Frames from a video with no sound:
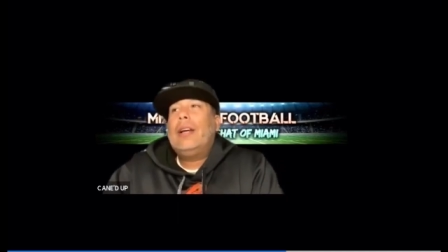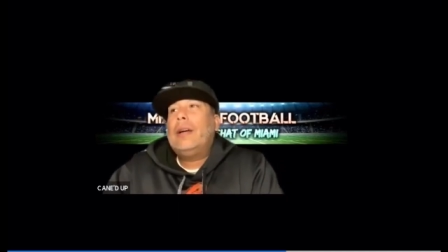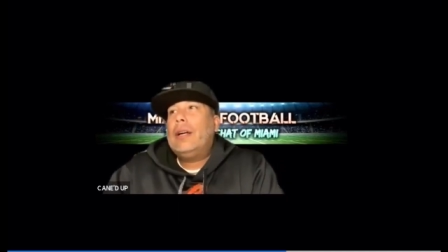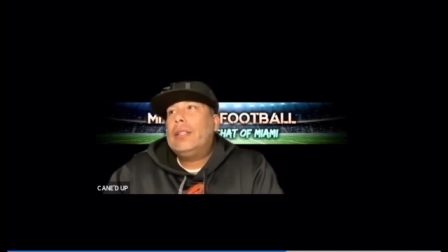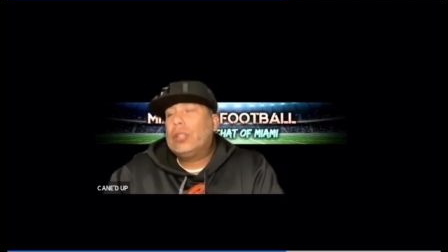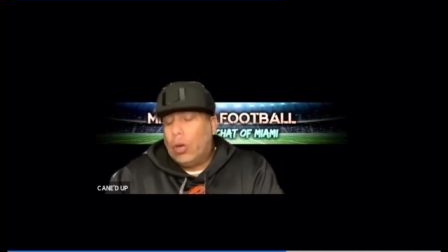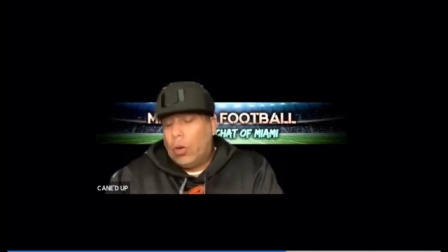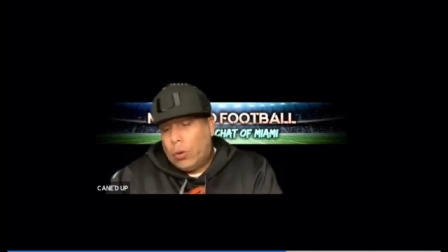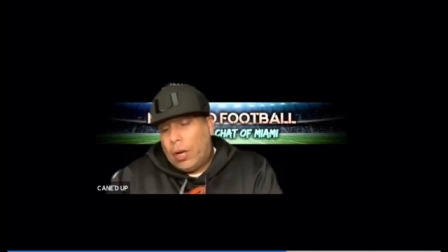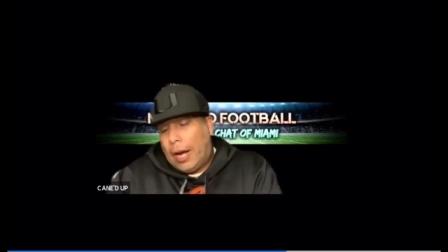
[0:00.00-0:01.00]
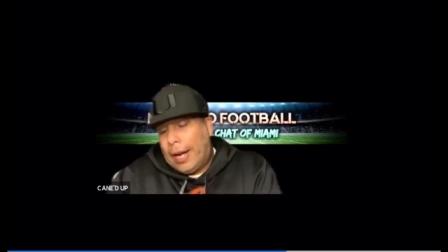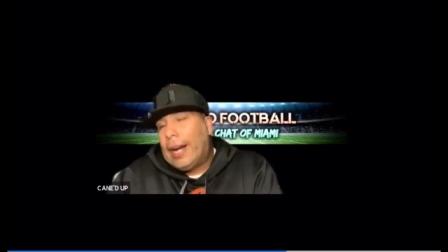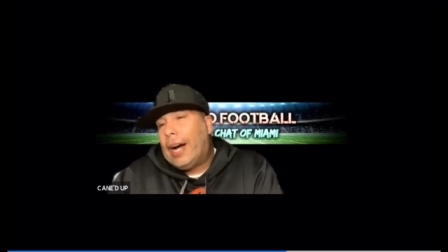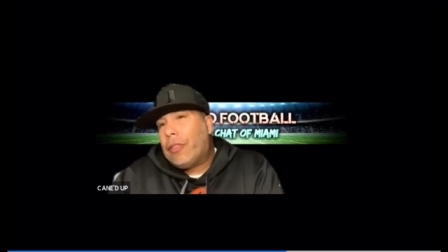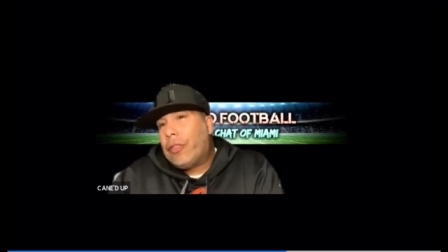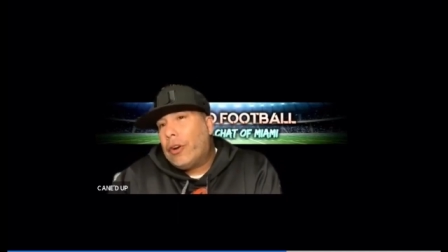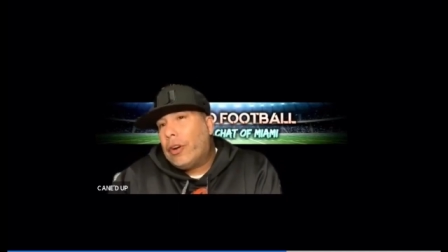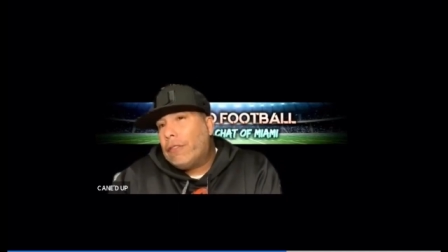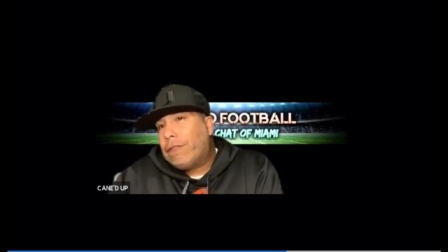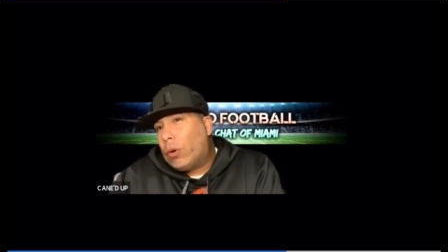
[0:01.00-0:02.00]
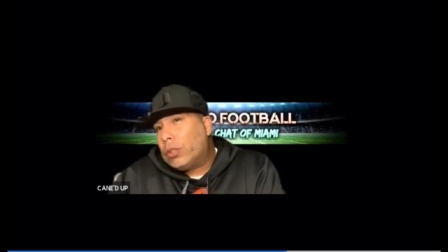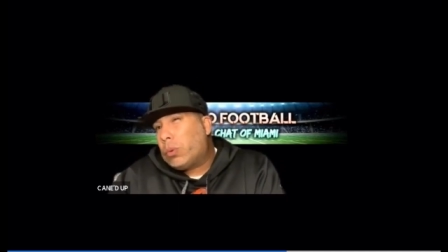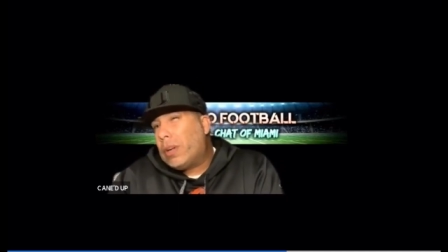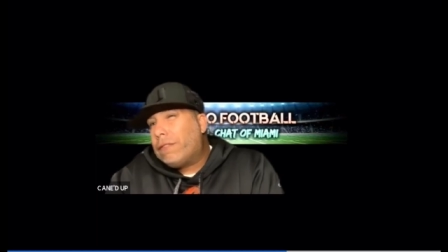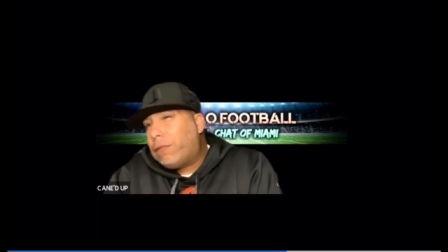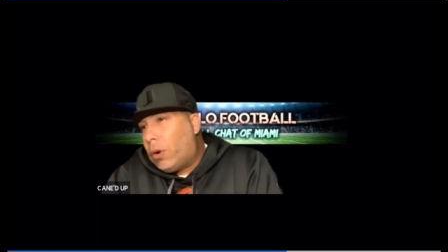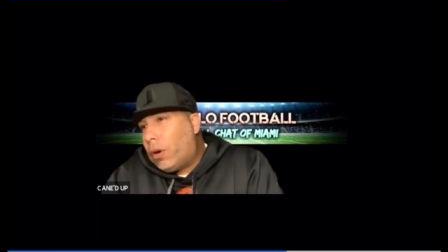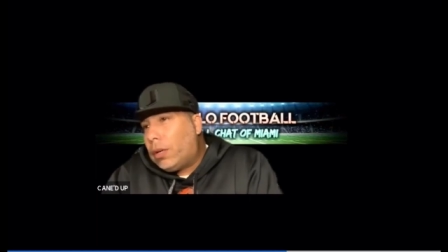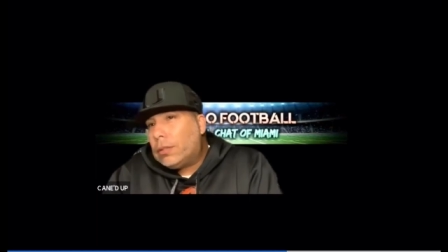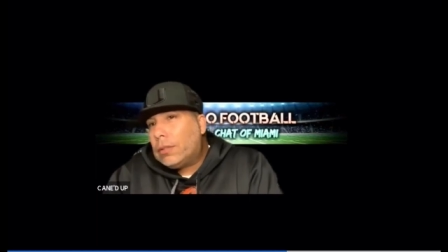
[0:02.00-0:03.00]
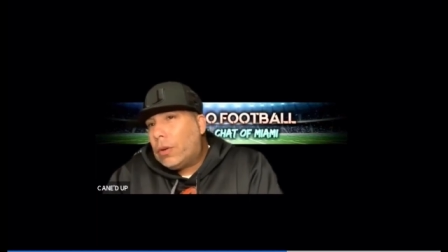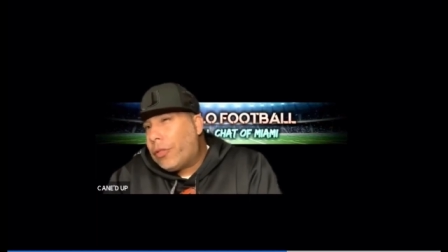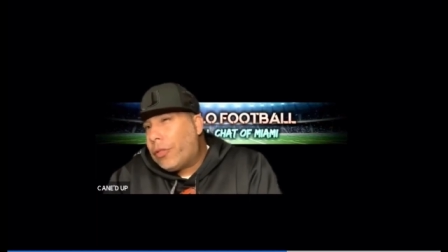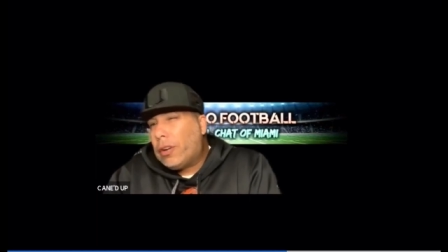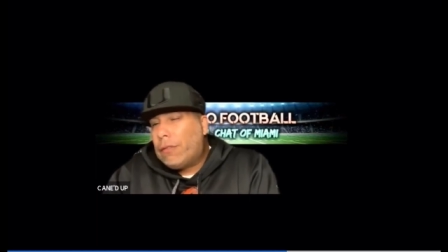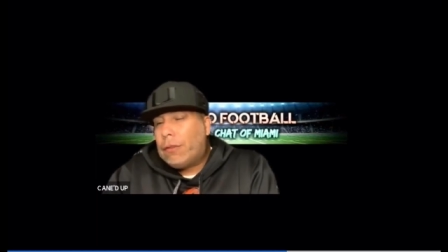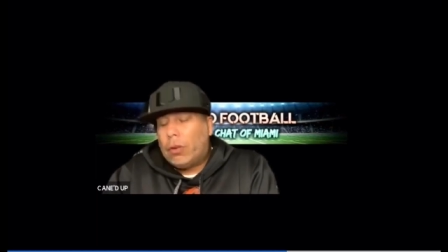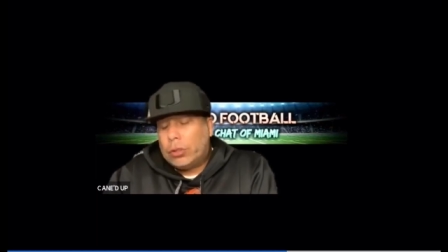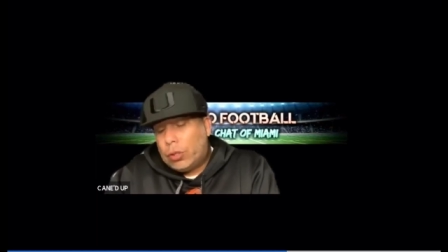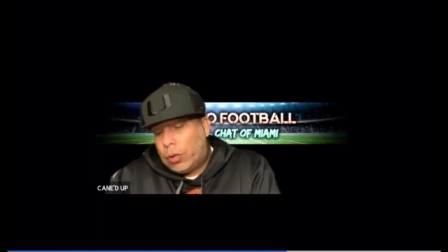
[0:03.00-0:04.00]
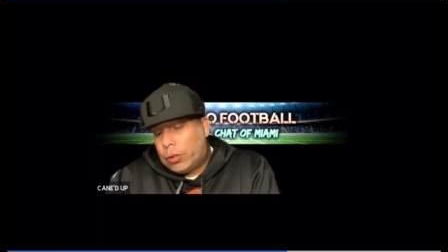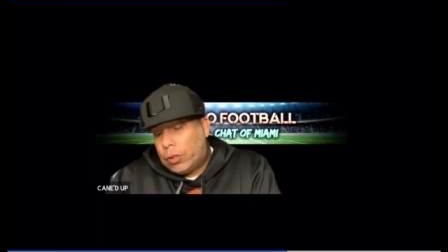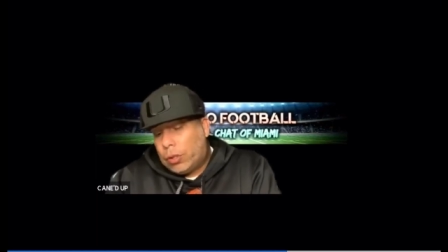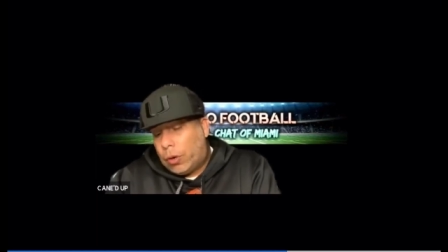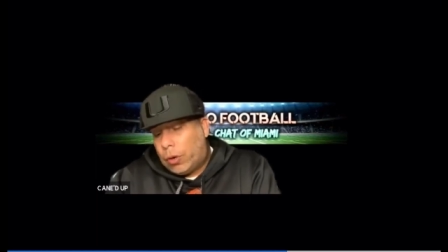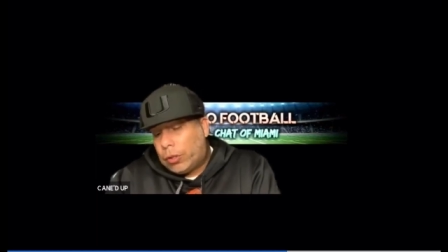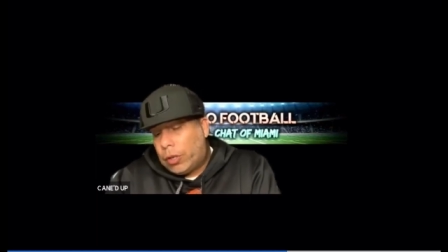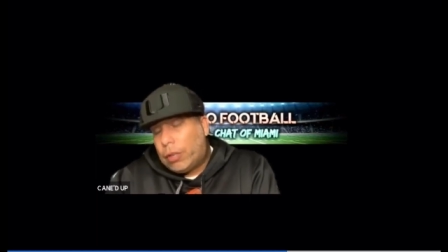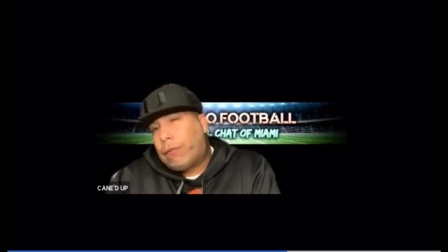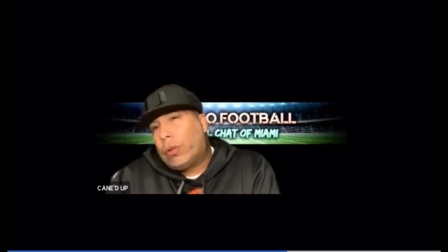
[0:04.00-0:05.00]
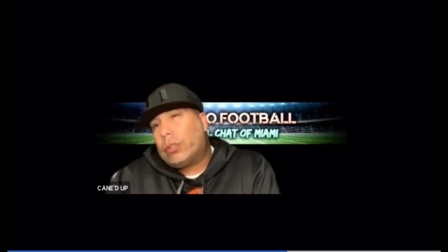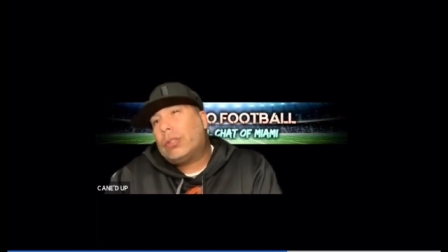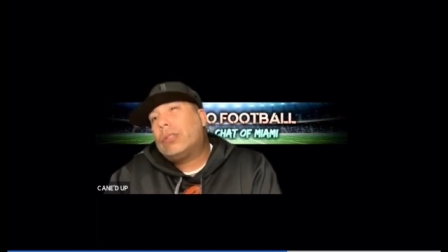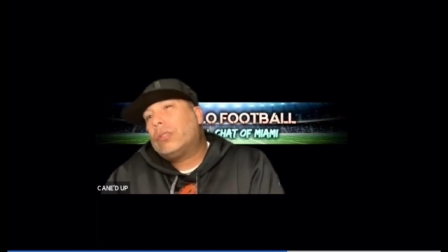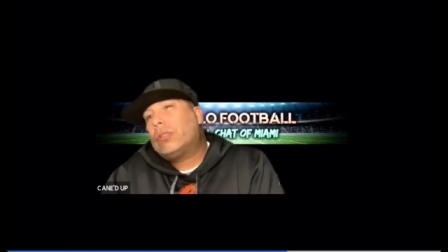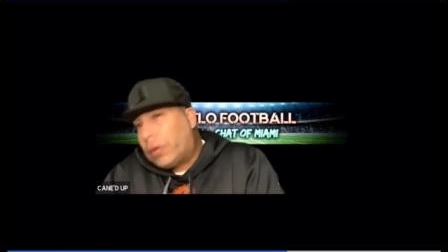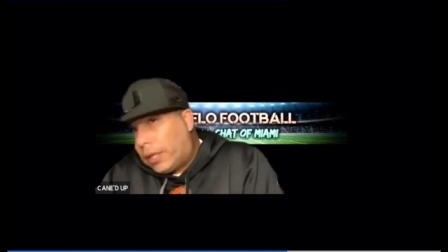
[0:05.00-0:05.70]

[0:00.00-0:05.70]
So I got 34 24 or 30 or, or, or 34 28.